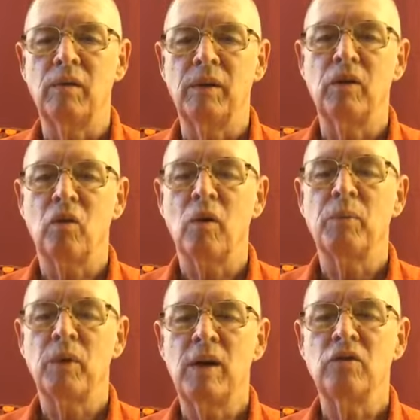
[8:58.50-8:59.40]
the
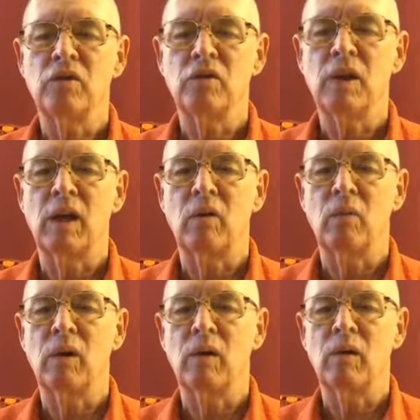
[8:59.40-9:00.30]
corporation setting
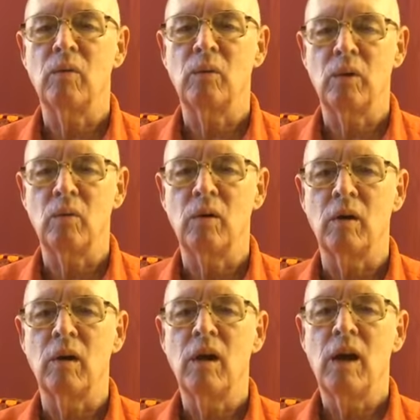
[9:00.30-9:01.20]
where we were.
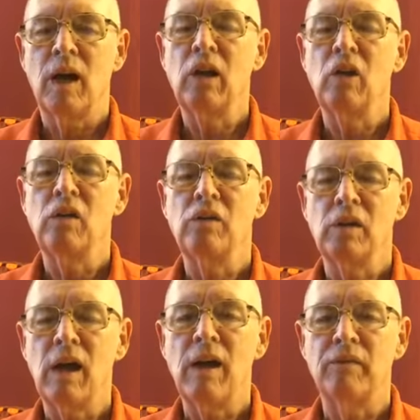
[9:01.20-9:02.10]
I learned a
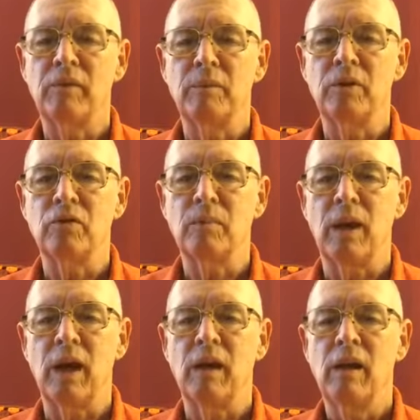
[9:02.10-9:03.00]
lot from this
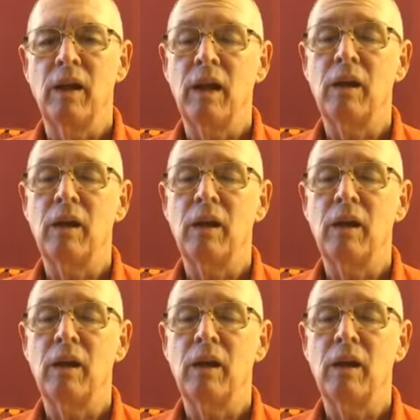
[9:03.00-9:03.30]
man, and I